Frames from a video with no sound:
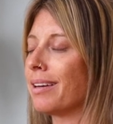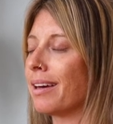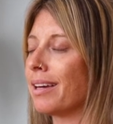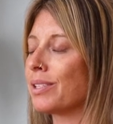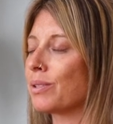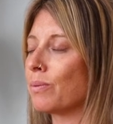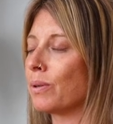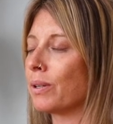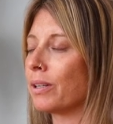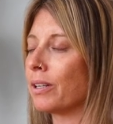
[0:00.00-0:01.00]
Nice
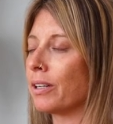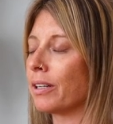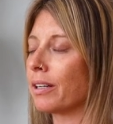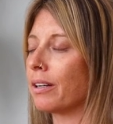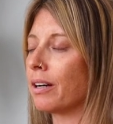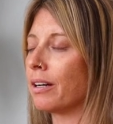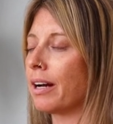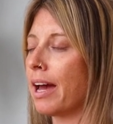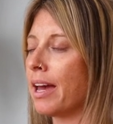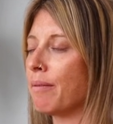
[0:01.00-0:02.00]
work. All
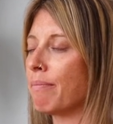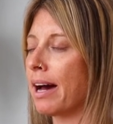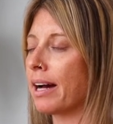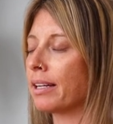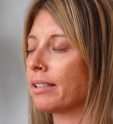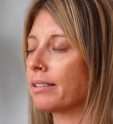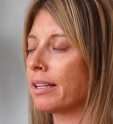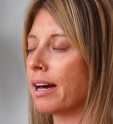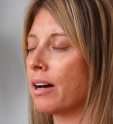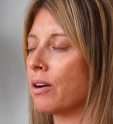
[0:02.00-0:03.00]
right, back
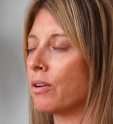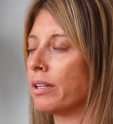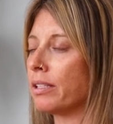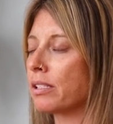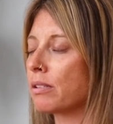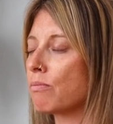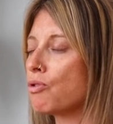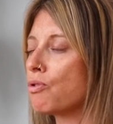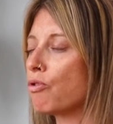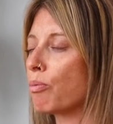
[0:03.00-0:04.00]
down and
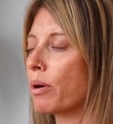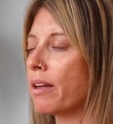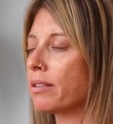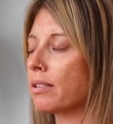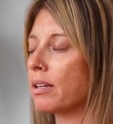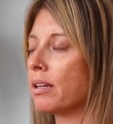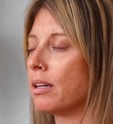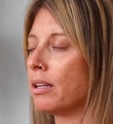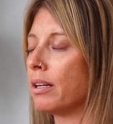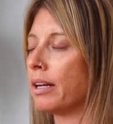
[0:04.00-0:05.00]
smooth breaths in
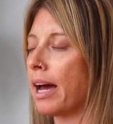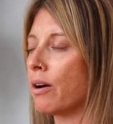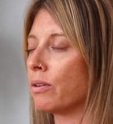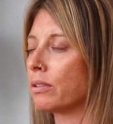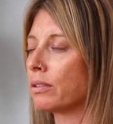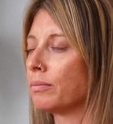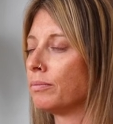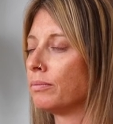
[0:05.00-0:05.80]
and out.